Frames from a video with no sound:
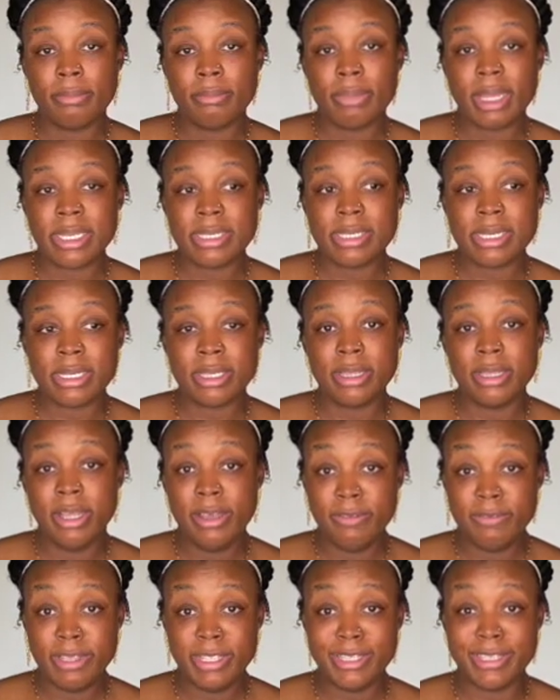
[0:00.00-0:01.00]
My son
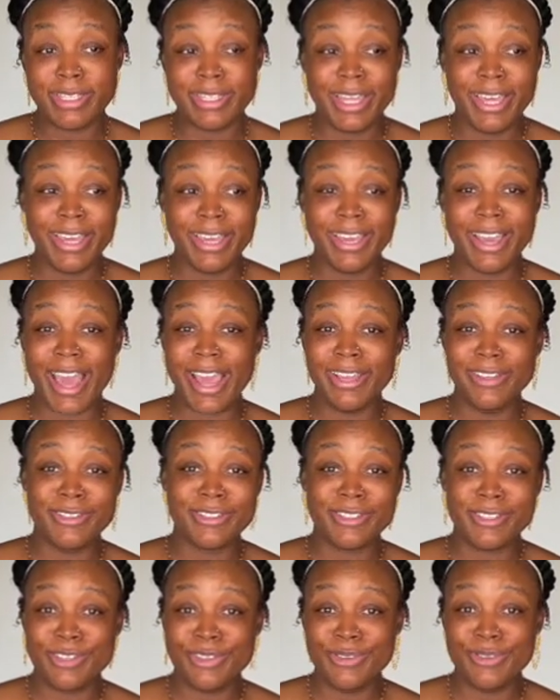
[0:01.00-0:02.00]
loved this thing. I
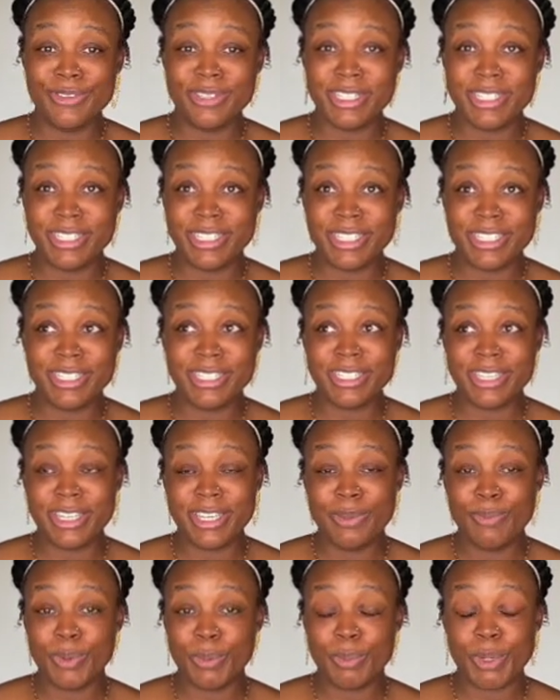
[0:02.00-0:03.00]
used to use it just to
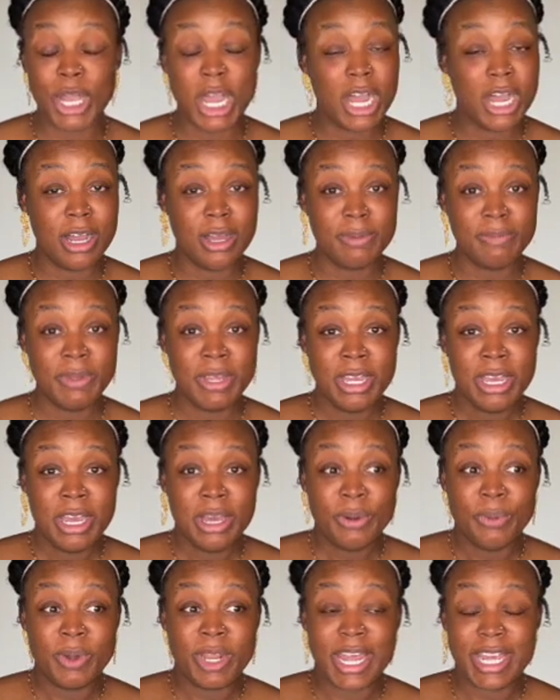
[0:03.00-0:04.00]
keep him calm.
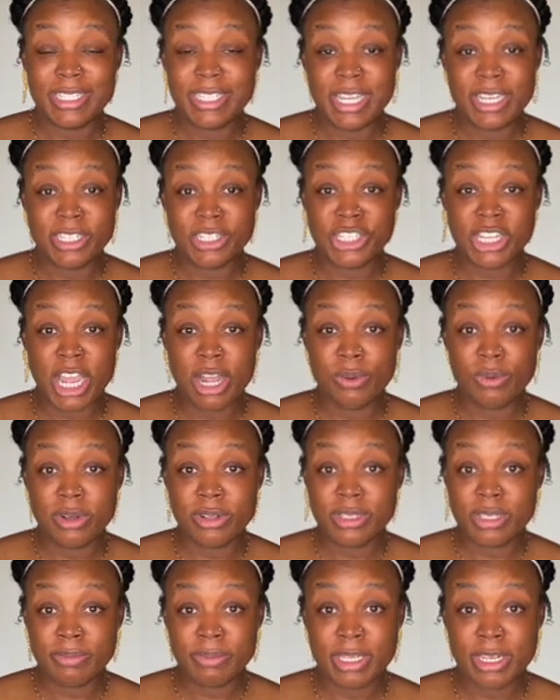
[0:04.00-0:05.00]
When I take a shower
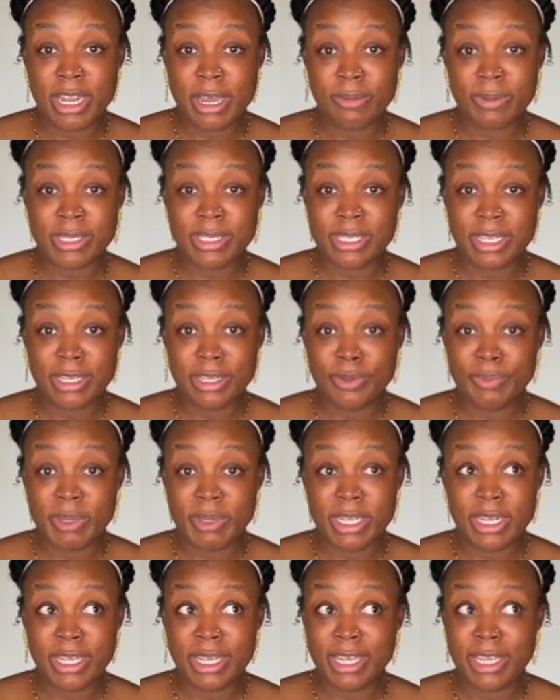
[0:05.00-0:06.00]
or something, I would sit him
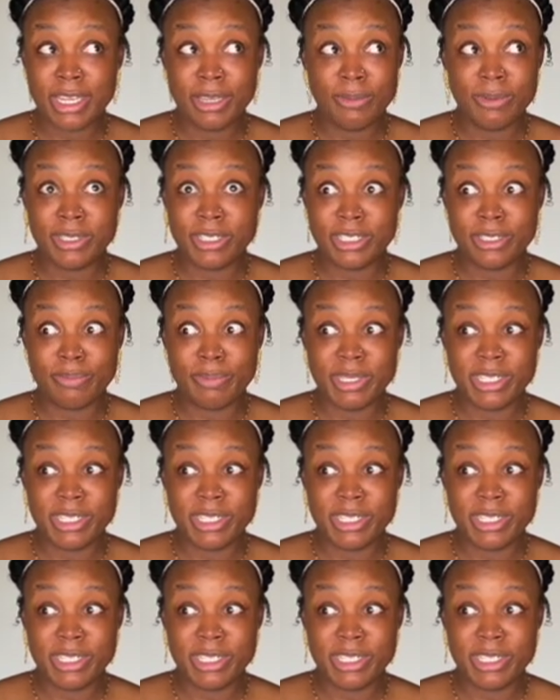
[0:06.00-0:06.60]
in it and he would just be